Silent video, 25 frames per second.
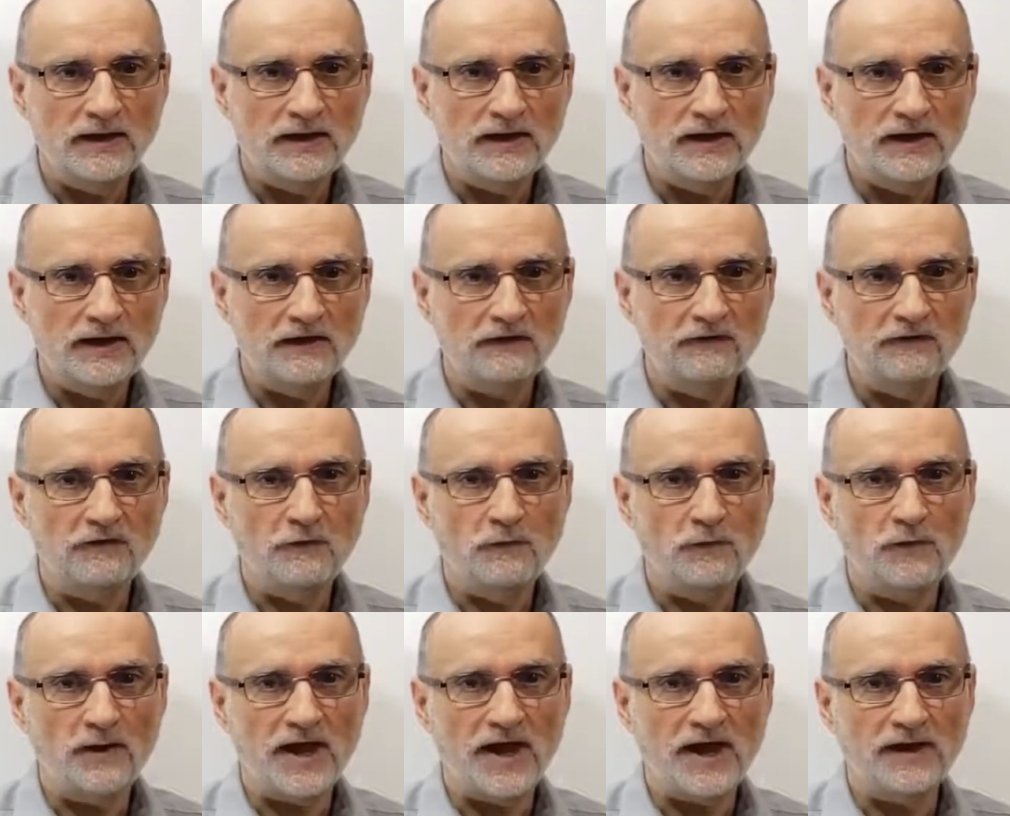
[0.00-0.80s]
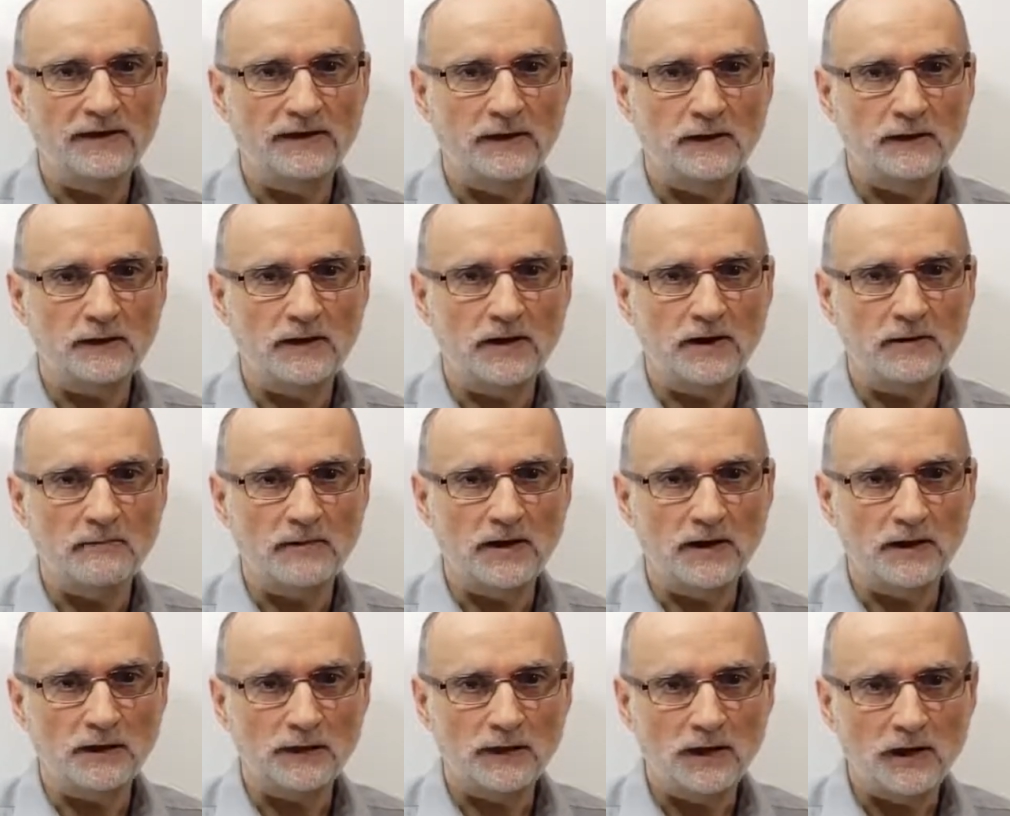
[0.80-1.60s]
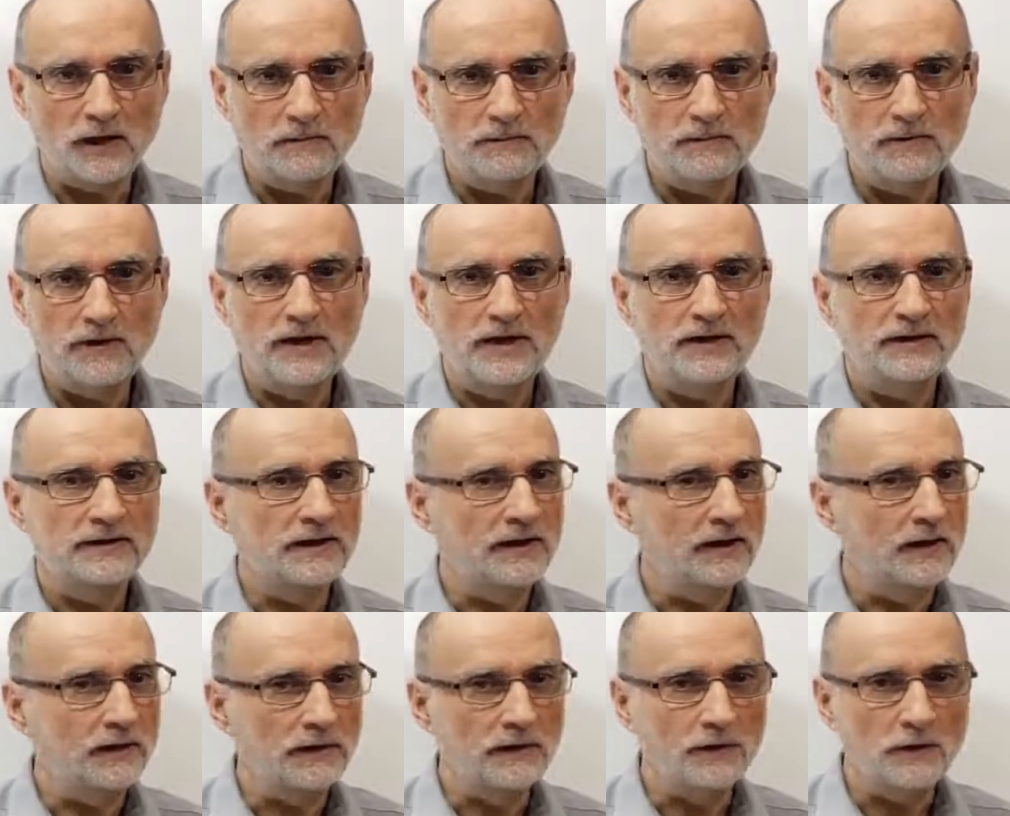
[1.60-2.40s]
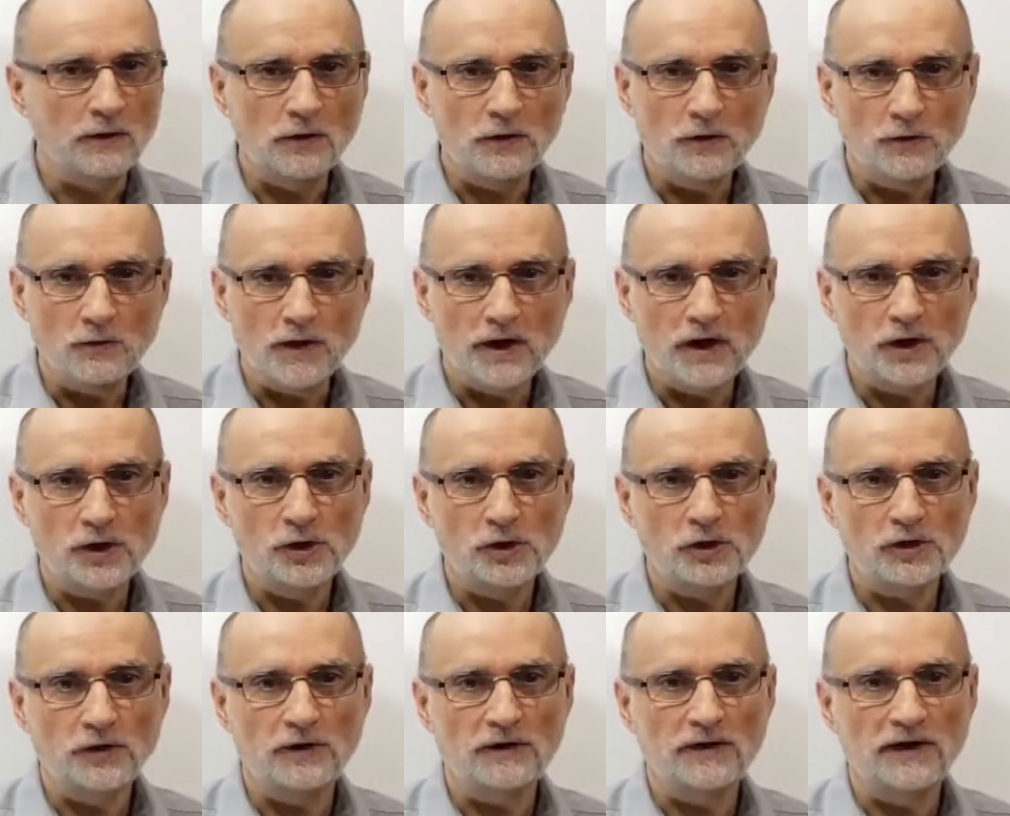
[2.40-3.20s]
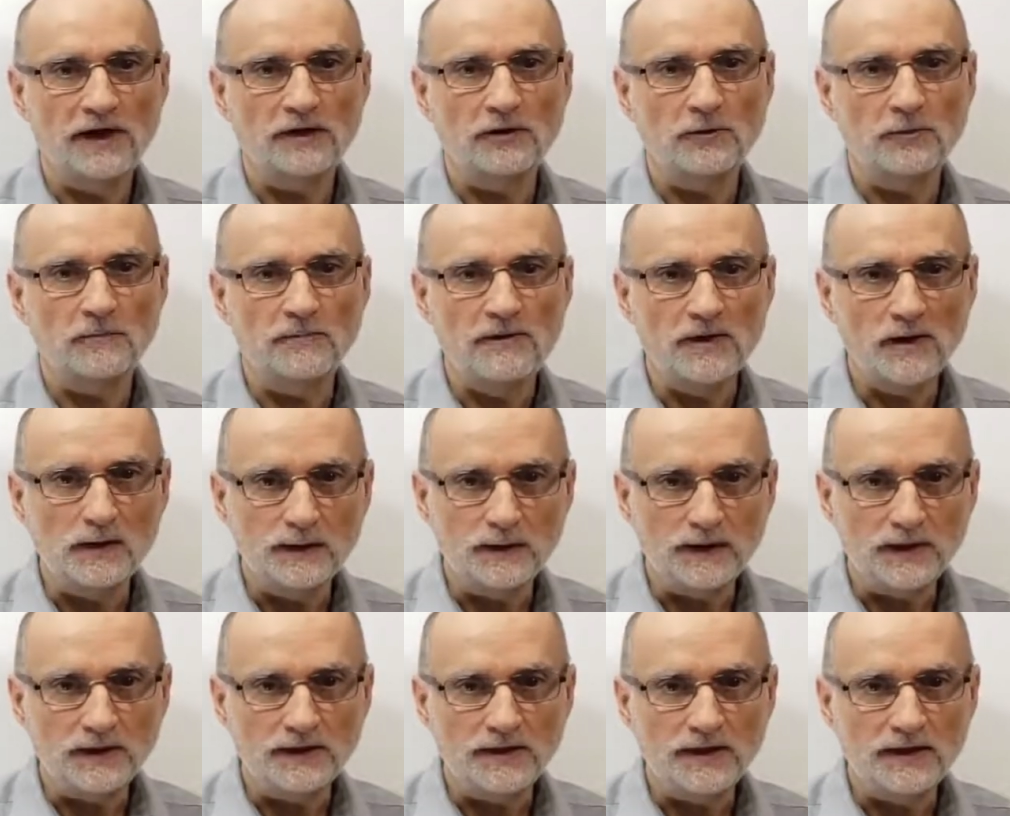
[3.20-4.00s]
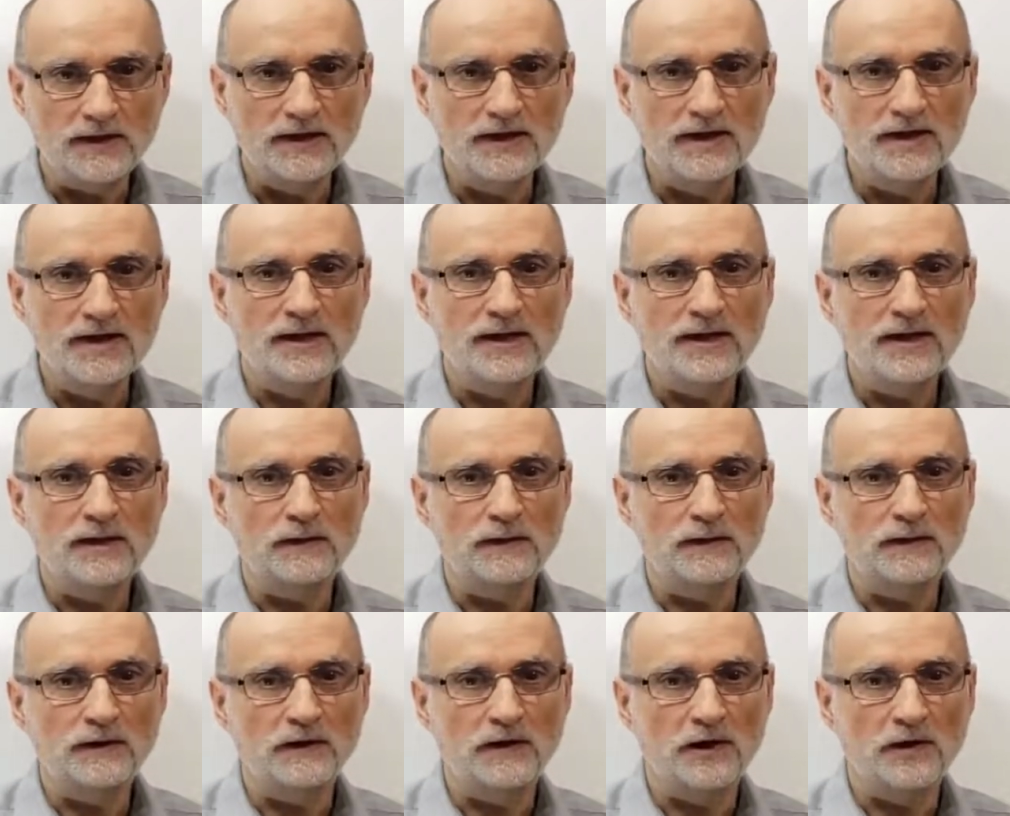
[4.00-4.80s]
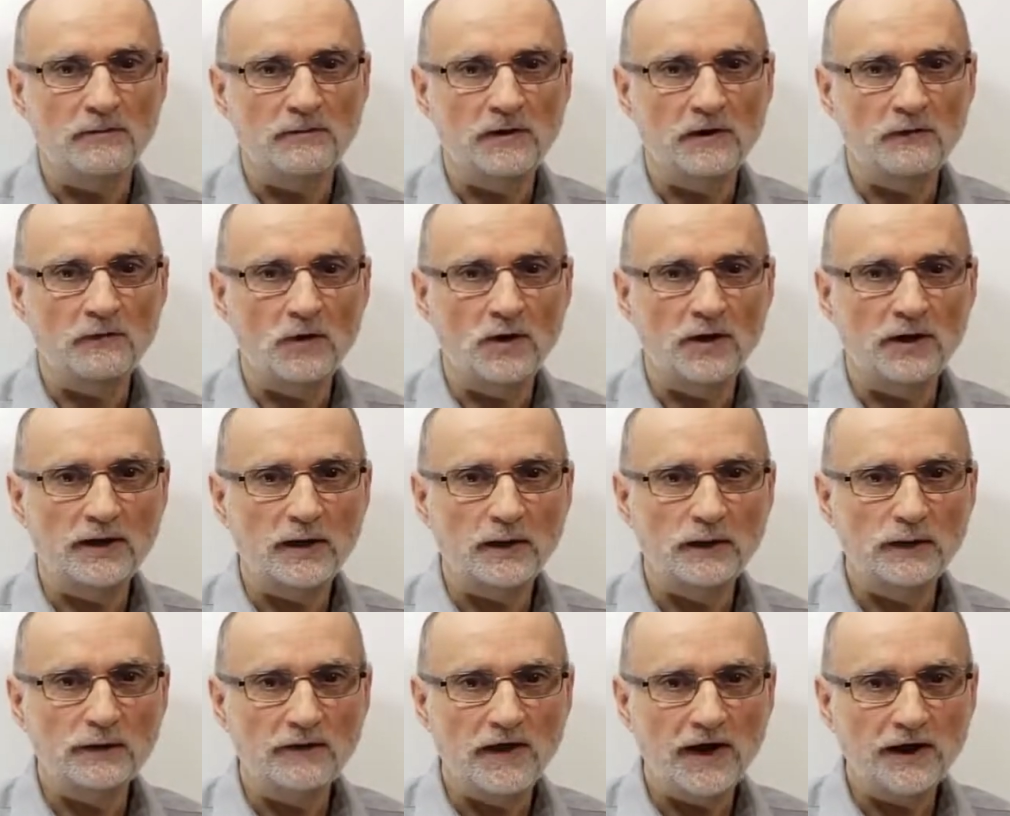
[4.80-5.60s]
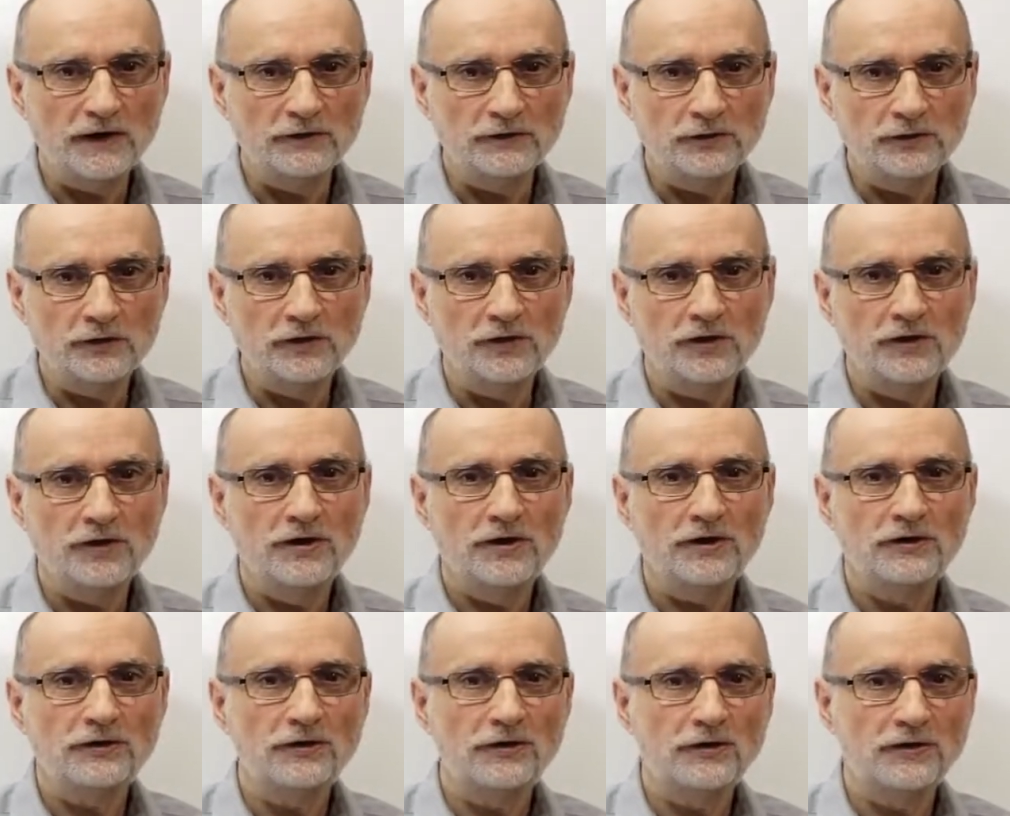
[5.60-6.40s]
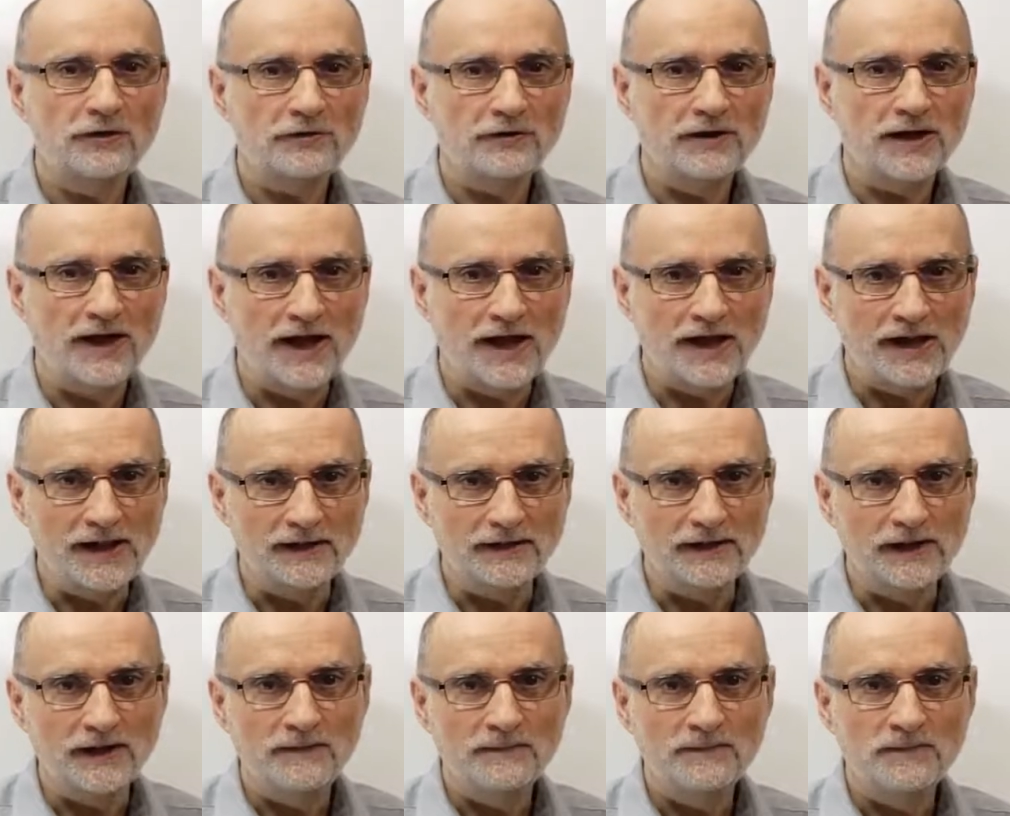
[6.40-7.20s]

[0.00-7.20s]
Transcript: If we add these numbers up, there is no question that obesity is the #1 risk factor to your health.